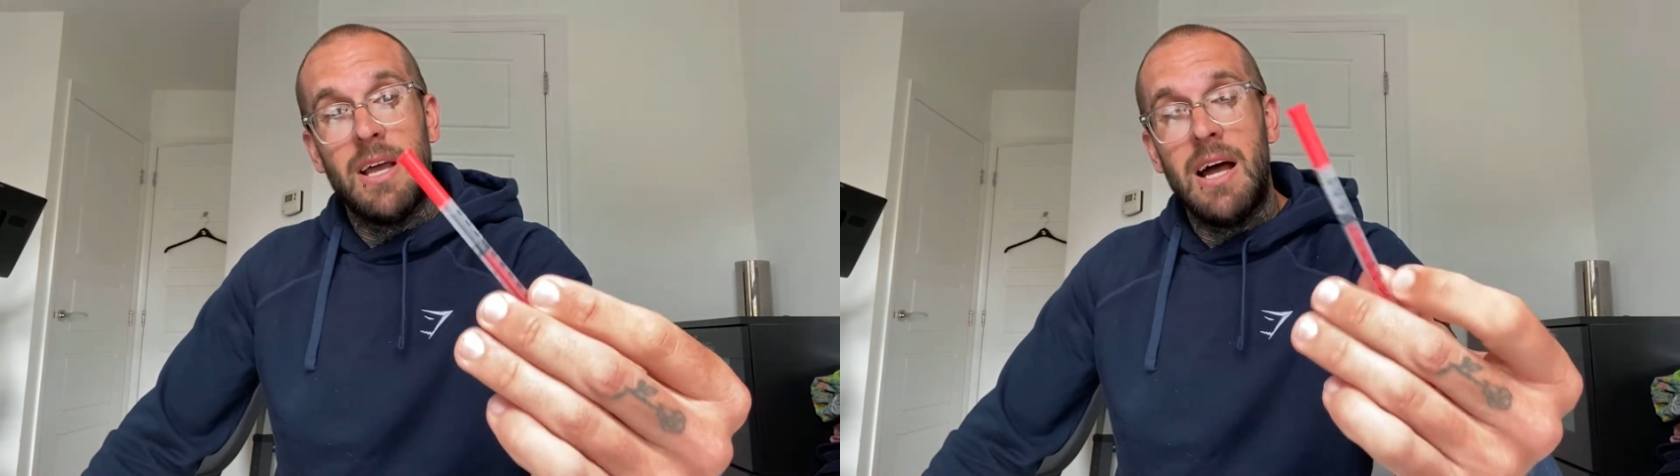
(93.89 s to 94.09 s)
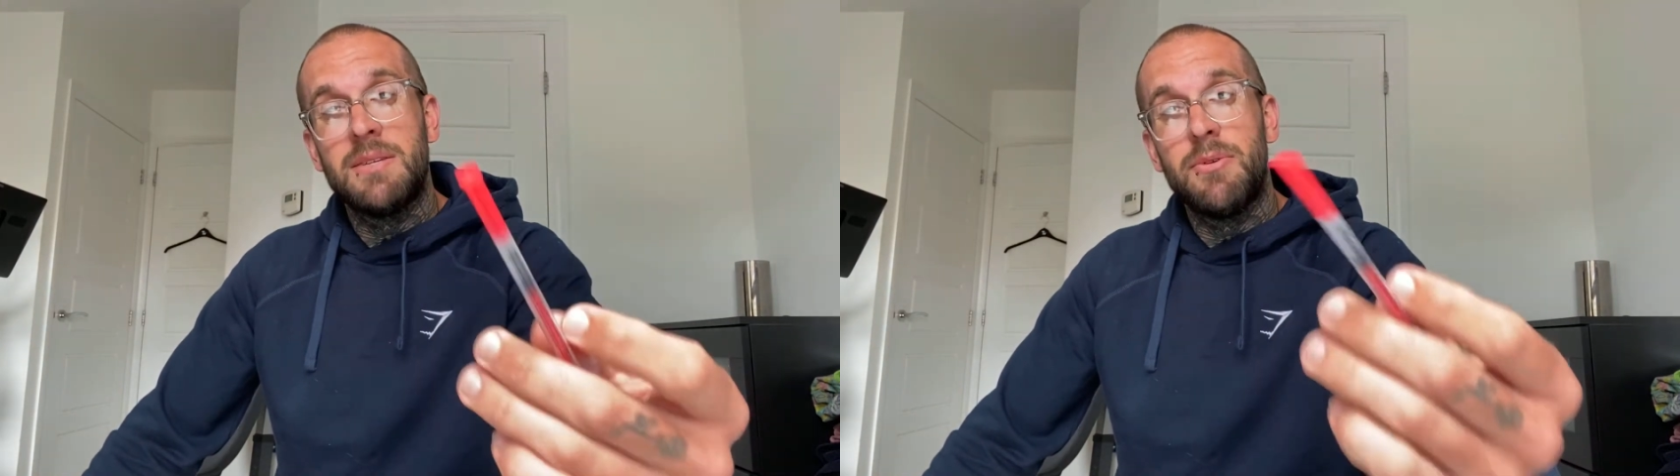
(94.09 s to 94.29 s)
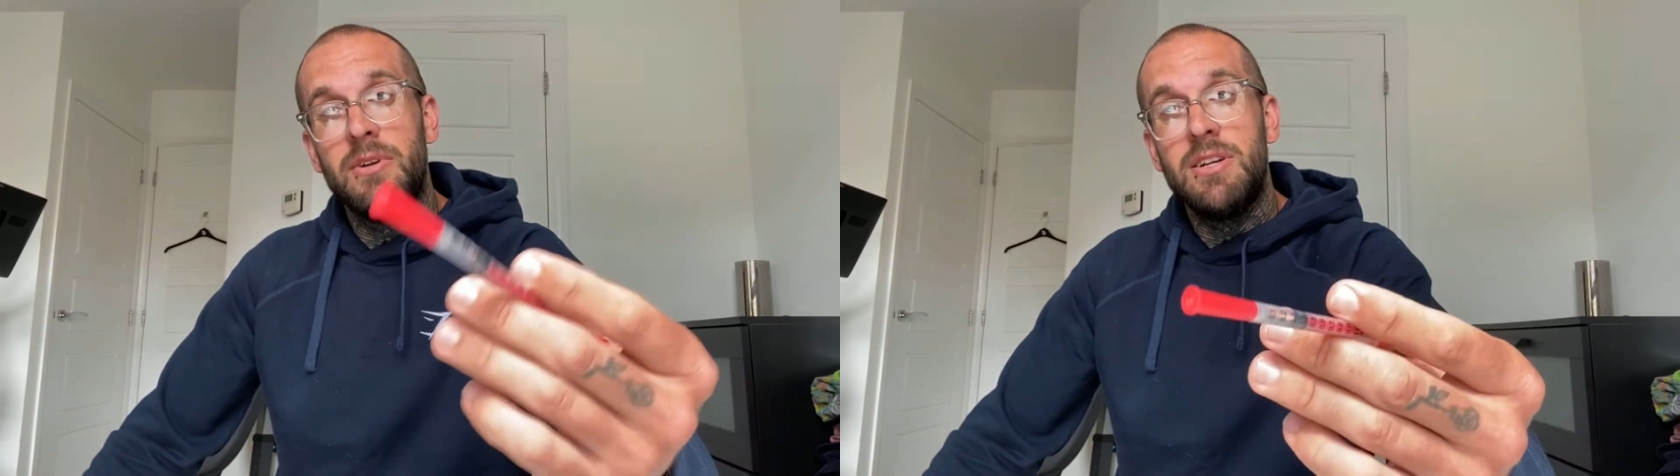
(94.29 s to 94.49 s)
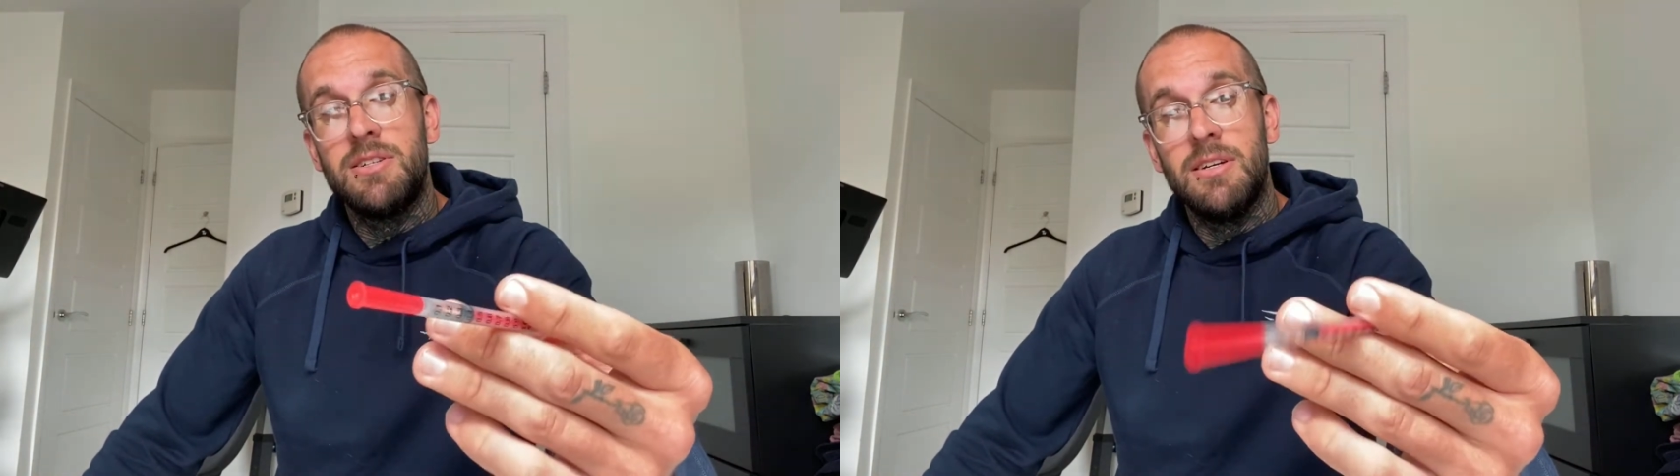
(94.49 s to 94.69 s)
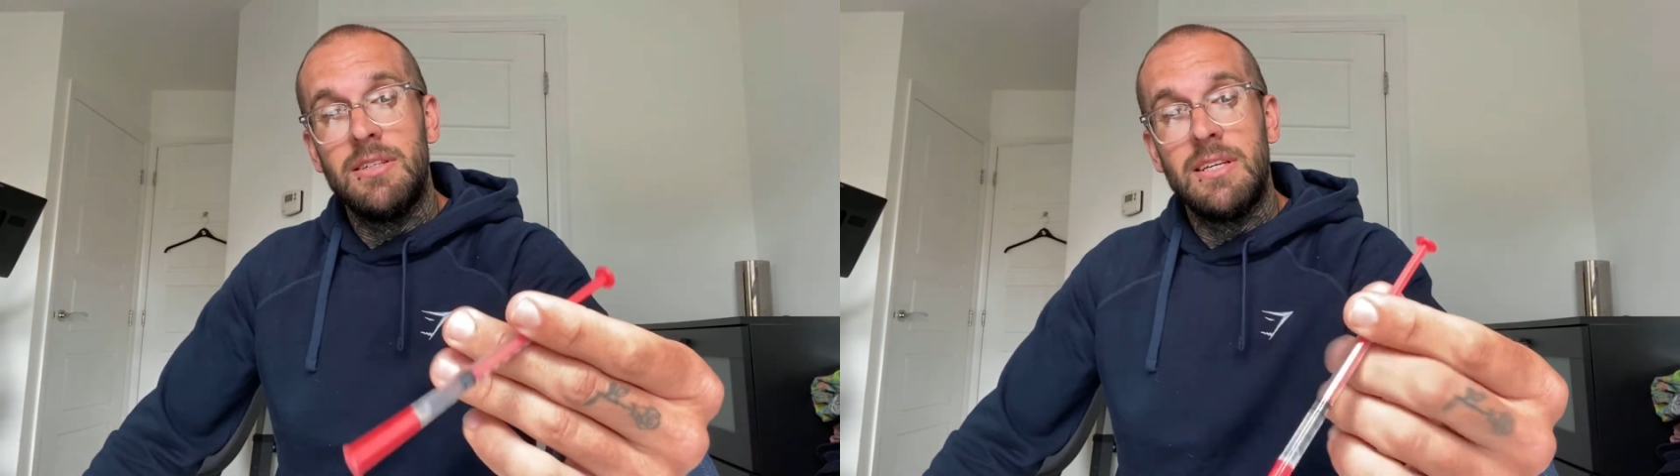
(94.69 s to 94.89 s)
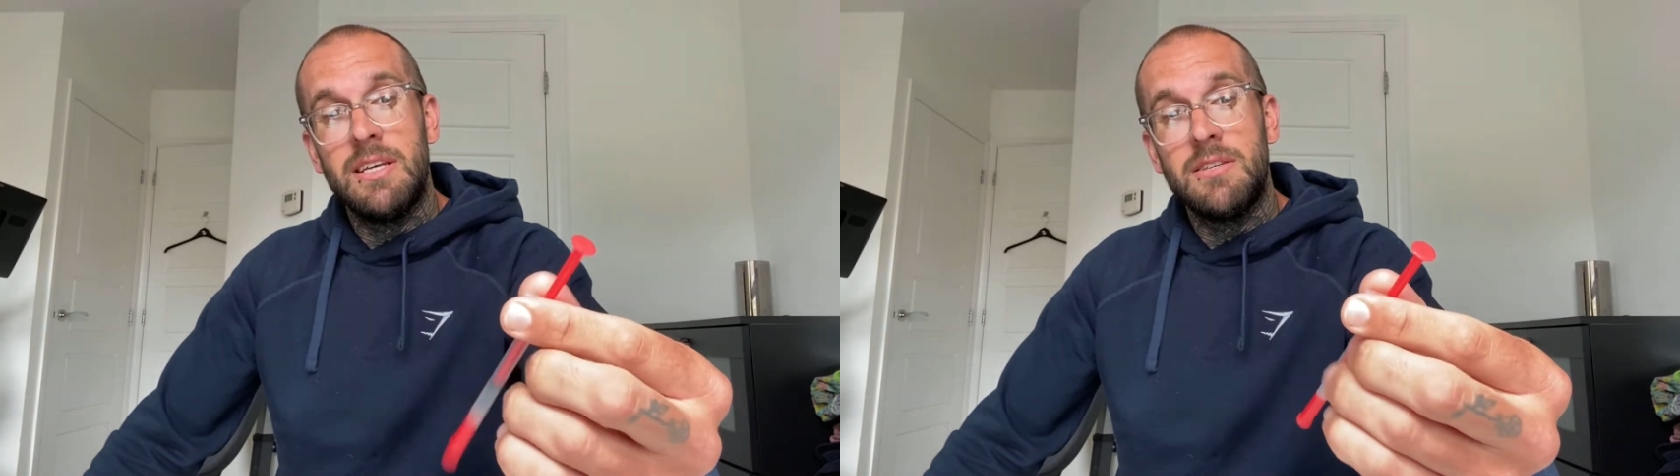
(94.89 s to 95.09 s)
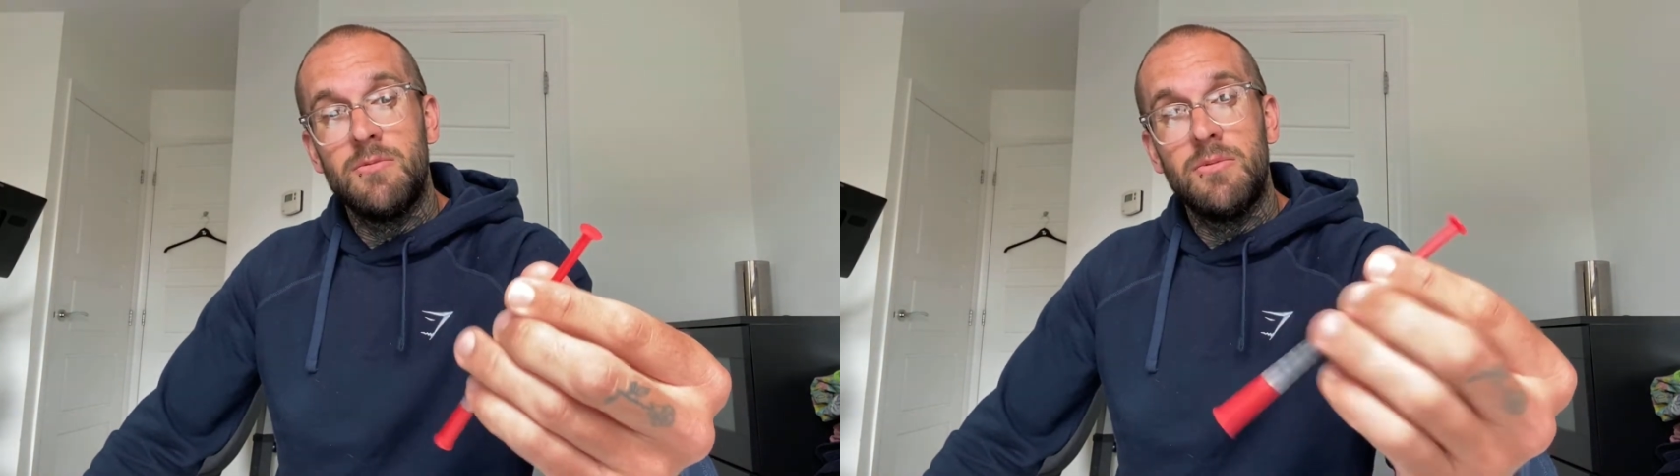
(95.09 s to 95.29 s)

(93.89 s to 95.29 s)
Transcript: Aspiration is